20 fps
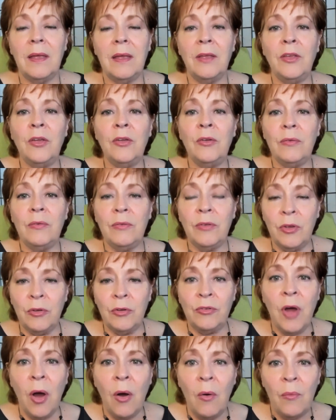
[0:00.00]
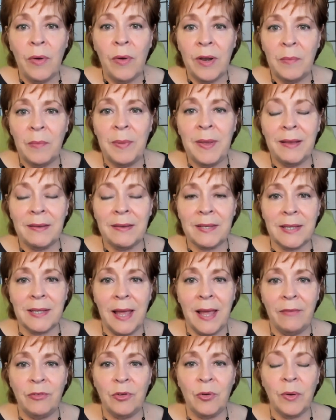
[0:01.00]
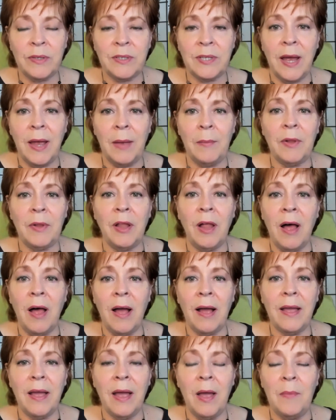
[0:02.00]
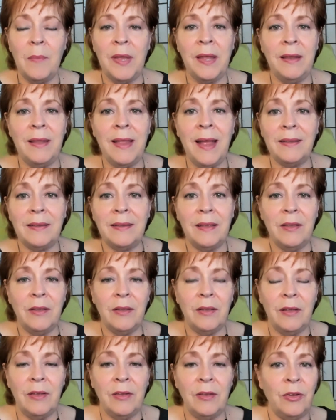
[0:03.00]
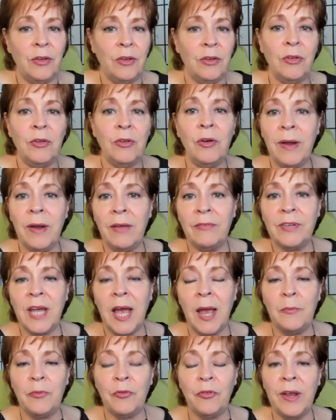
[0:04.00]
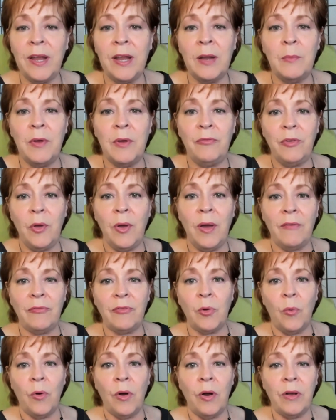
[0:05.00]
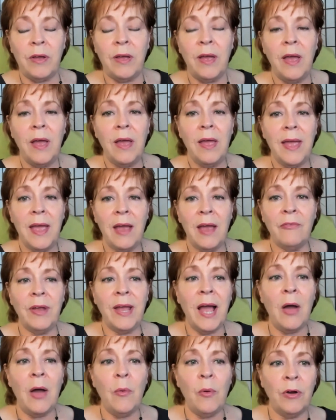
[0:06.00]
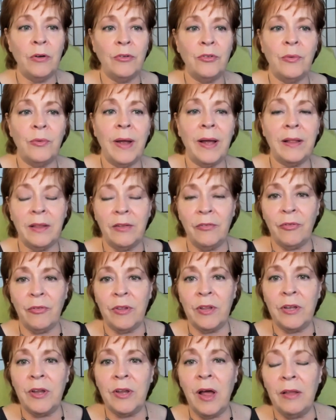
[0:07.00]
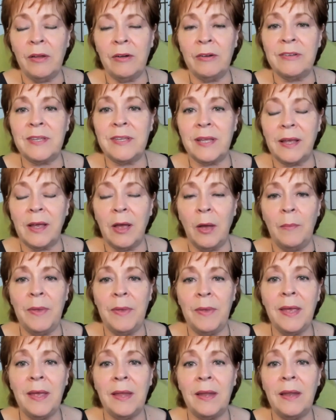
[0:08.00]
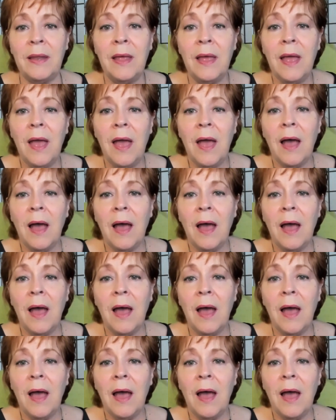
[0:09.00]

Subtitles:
You don't want to be a slave to a time clock. I mean, that you don't have time freedom if you have to work every hour directly for the dollars that come in.